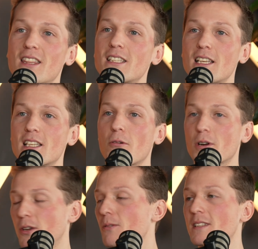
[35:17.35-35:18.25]
this is
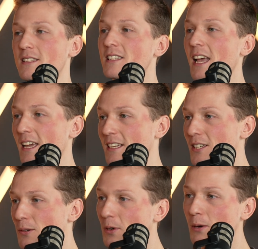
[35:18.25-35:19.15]
our current
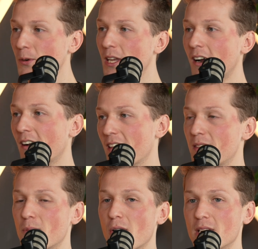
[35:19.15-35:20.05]
state where we are at
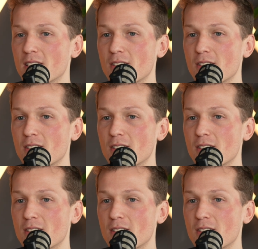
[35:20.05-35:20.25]
the moment.